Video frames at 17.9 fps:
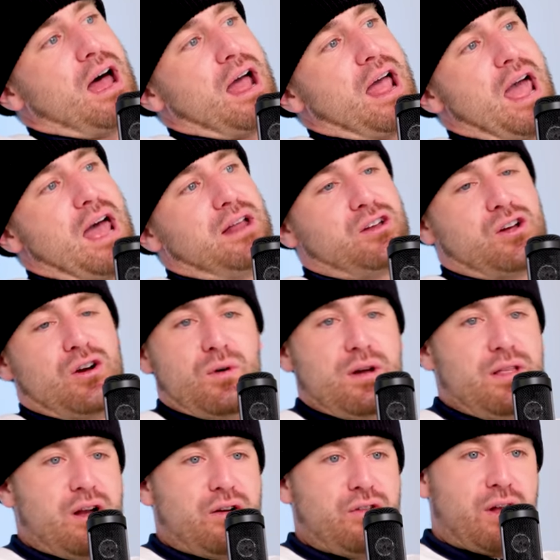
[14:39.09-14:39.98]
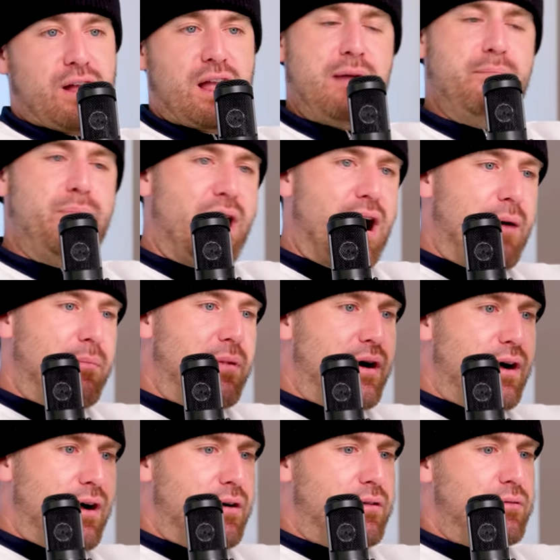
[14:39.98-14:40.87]
I had to go in there and they're like, hey
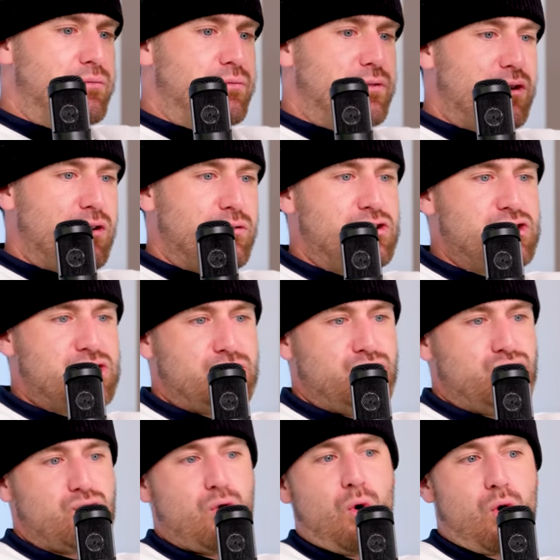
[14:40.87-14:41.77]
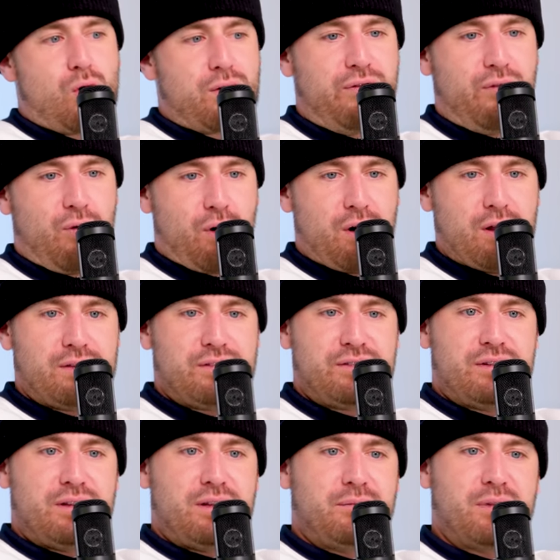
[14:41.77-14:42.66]
Bob, uh, you know, just roar for
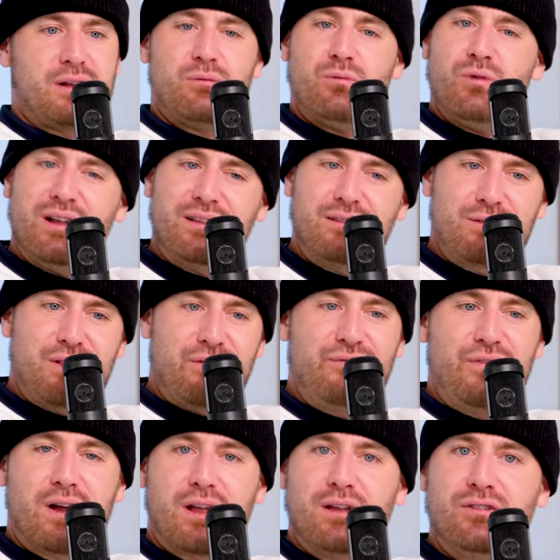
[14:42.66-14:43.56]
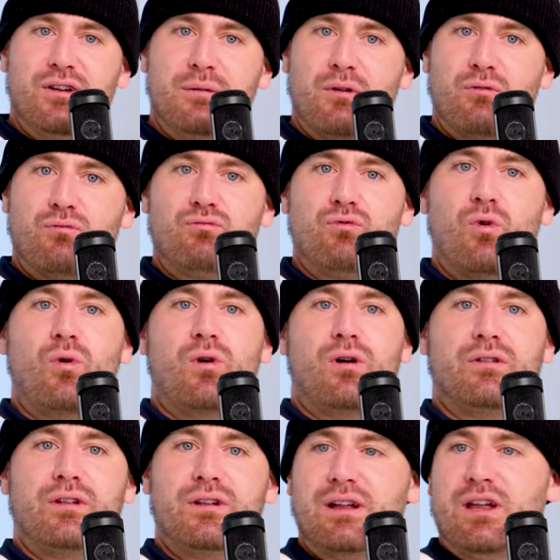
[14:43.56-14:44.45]
us. I'm like, what the fuck are you talking about
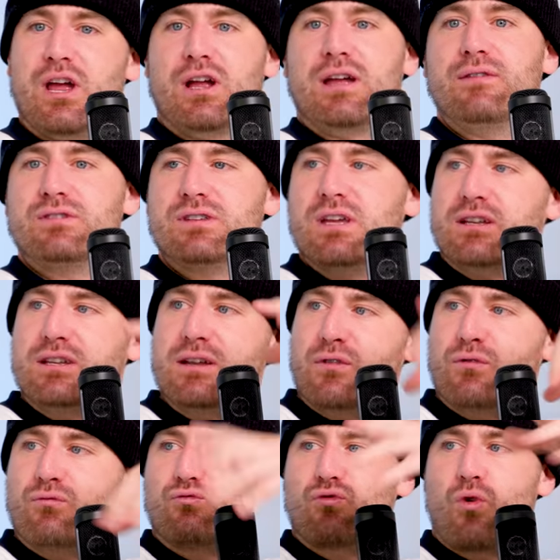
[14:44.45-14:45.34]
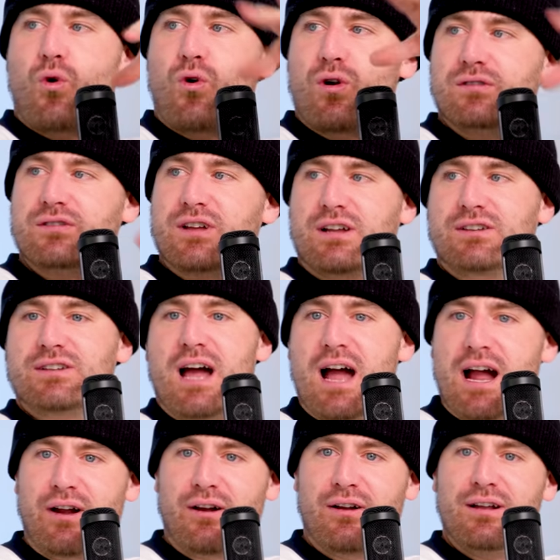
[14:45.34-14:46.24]
roar? They're like, yeah, give us like different roars, like a
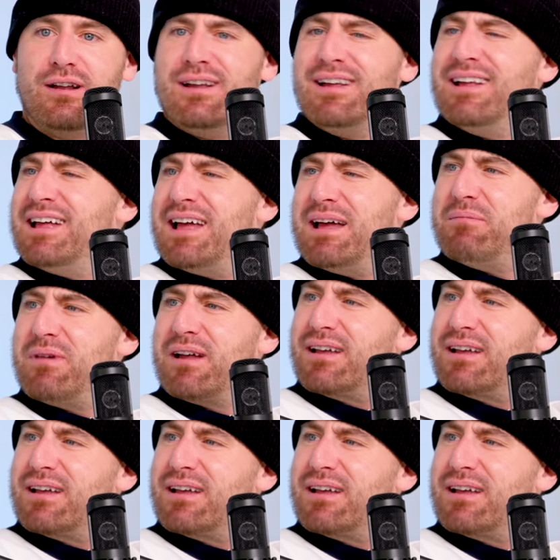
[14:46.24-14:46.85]
tiger. Mm -hmm.